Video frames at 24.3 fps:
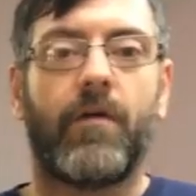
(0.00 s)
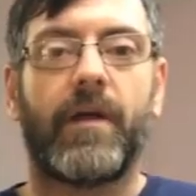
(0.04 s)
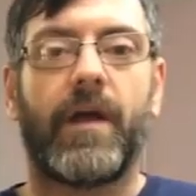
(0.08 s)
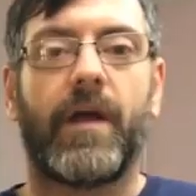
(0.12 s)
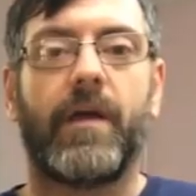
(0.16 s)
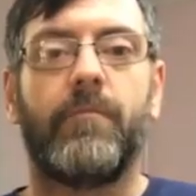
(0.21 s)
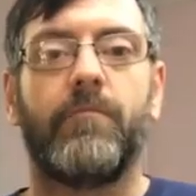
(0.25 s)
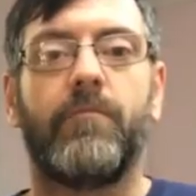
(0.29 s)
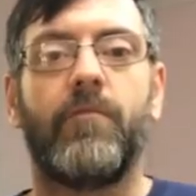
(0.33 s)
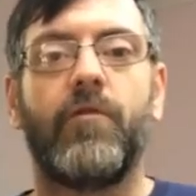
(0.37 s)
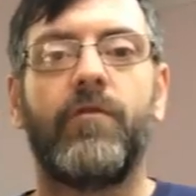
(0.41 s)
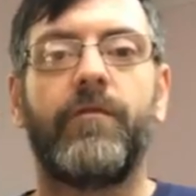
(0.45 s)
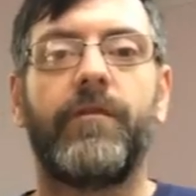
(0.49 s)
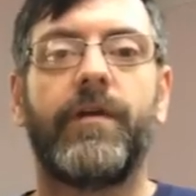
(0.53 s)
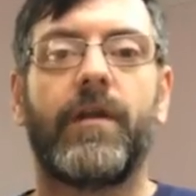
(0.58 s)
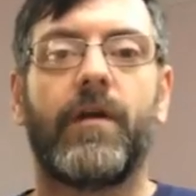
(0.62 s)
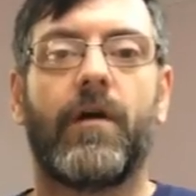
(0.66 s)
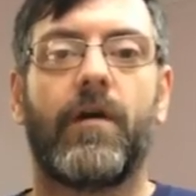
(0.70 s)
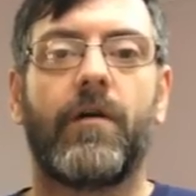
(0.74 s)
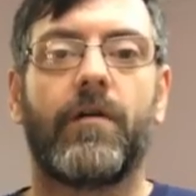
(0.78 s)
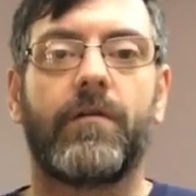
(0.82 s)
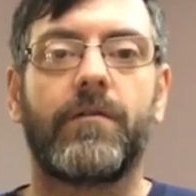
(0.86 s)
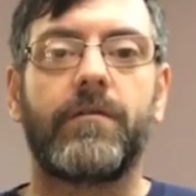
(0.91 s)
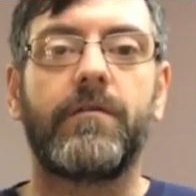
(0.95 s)
Okay,
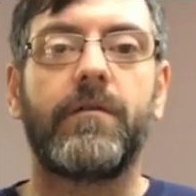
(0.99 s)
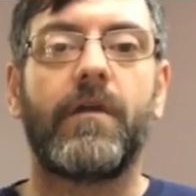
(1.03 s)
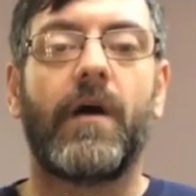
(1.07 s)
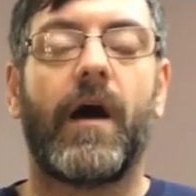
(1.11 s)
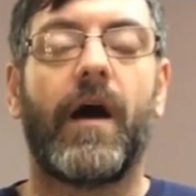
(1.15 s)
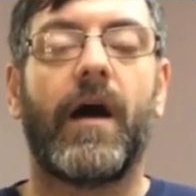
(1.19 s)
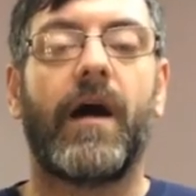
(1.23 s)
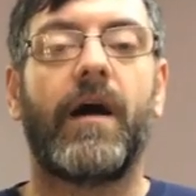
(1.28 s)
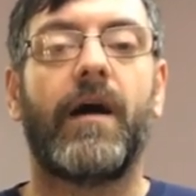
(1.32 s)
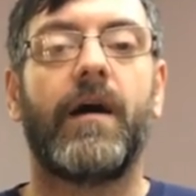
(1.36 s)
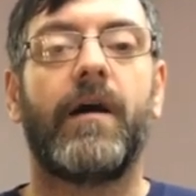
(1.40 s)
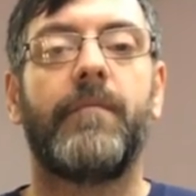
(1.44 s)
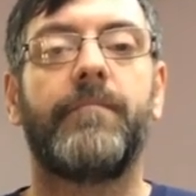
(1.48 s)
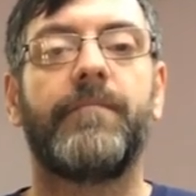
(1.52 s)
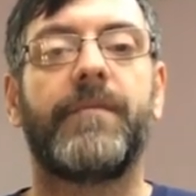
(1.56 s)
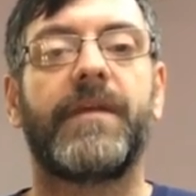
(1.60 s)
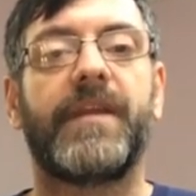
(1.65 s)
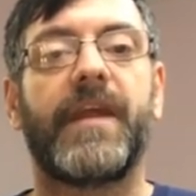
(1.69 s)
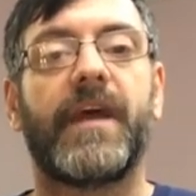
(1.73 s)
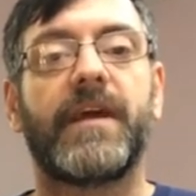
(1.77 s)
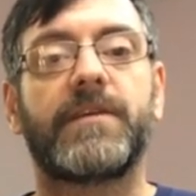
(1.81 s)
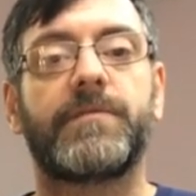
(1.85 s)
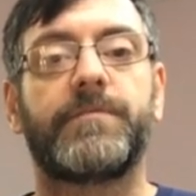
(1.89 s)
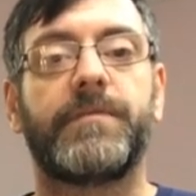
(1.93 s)
moving on.
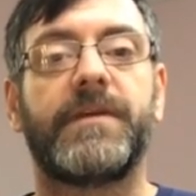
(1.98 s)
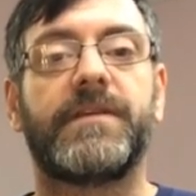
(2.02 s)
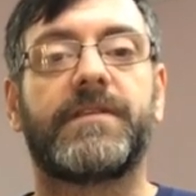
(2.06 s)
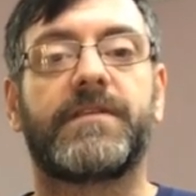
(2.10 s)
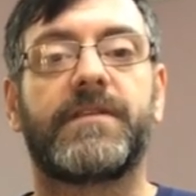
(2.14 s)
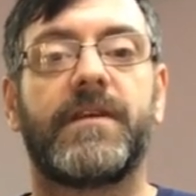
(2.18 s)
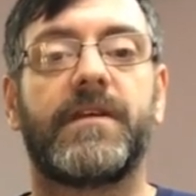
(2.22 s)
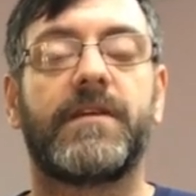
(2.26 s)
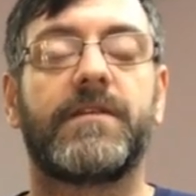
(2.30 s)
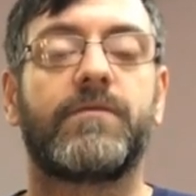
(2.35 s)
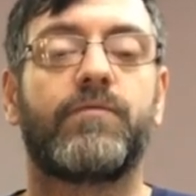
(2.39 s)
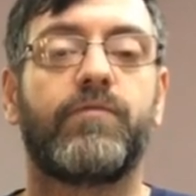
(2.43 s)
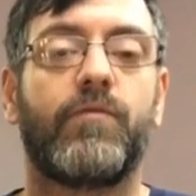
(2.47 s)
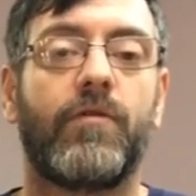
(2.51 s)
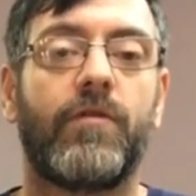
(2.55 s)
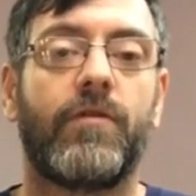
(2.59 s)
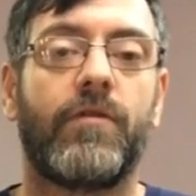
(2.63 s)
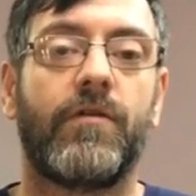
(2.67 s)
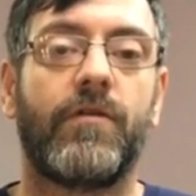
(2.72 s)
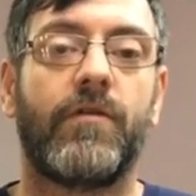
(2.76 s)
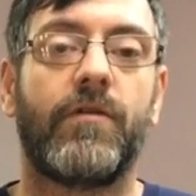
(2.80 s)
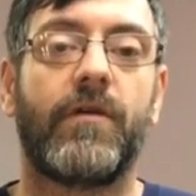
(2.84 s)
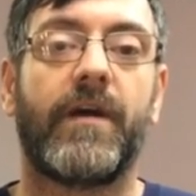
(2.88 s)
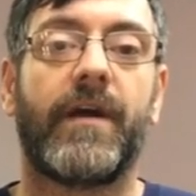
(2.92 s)
The next pieces
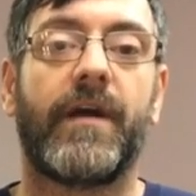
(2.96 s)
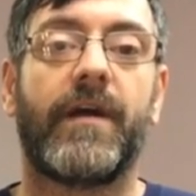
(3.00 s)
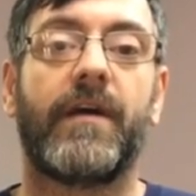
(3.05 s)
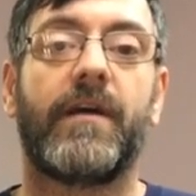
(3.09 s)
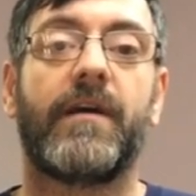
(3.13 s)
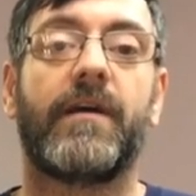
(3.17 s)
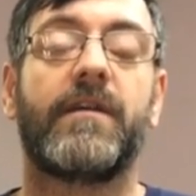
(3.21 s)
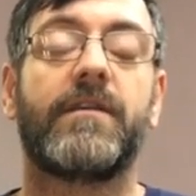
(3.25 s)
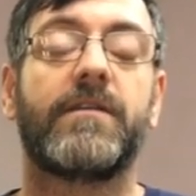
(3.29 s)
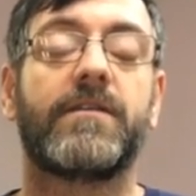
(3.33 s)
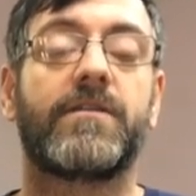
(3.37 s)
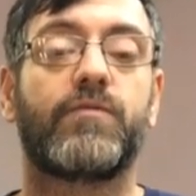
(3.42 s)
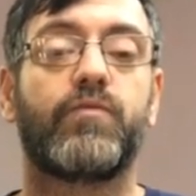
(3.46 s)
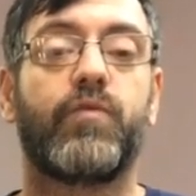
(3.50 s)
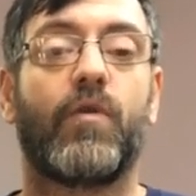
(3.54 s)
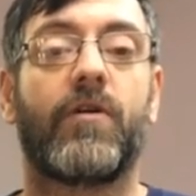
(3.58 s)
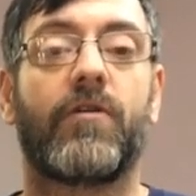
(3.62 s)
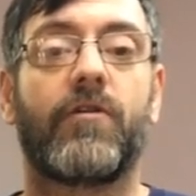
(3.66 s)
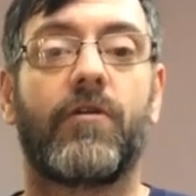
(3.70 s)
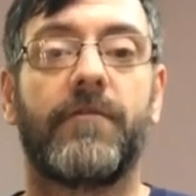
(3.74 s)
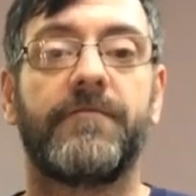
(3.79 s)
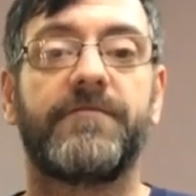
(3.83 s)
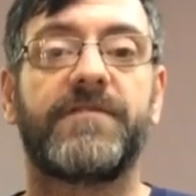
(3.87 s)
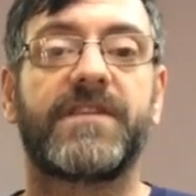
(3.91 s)
were
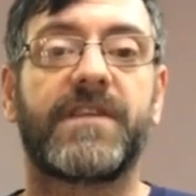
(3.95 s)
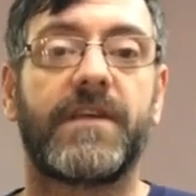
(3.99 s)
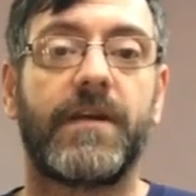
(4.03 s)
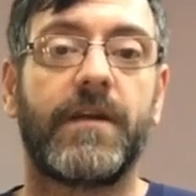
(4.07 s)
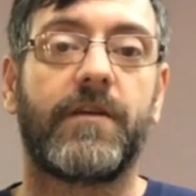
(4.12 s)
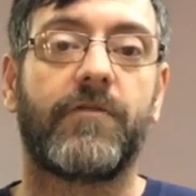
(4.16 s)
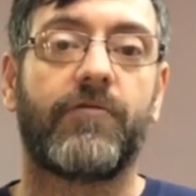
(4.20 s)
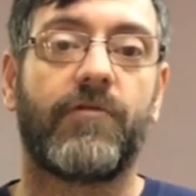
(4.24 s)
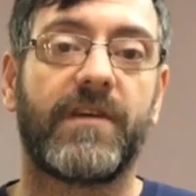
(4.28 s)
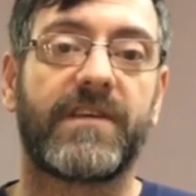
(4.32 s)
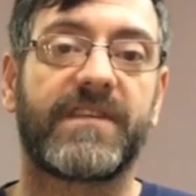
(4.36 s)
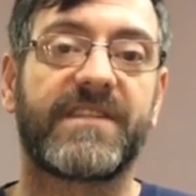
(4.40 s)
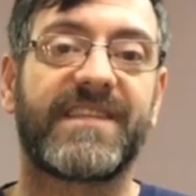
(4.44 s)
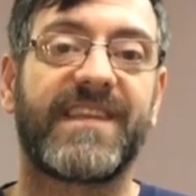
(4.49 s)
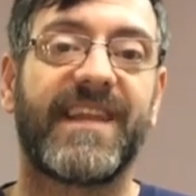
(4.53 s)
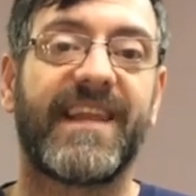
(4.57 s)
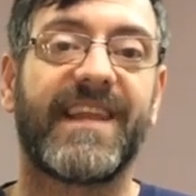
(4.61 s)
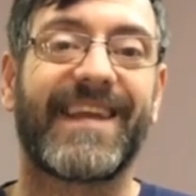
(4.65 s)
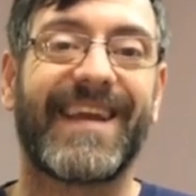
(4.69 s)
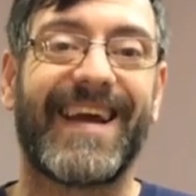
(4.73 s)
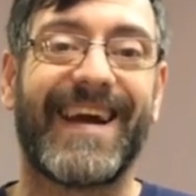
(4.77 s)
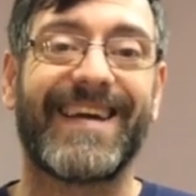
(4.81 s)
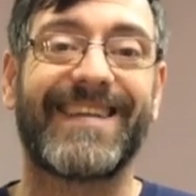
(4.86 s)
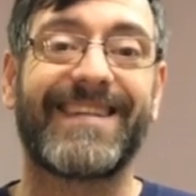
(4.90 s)
Swarovski
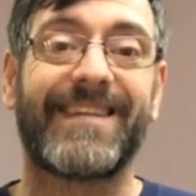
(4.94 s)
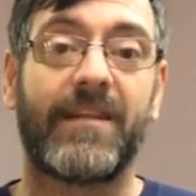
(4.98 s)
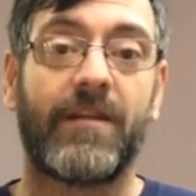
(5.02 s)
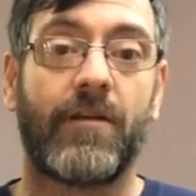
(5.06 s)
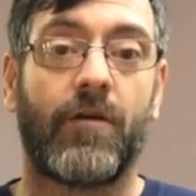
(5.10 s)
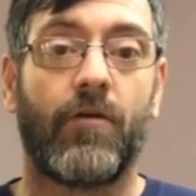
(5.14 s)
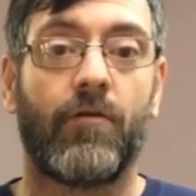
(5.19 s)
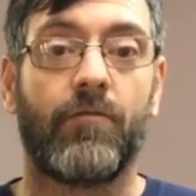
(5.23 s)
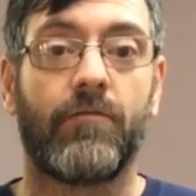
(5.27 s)
crystal candle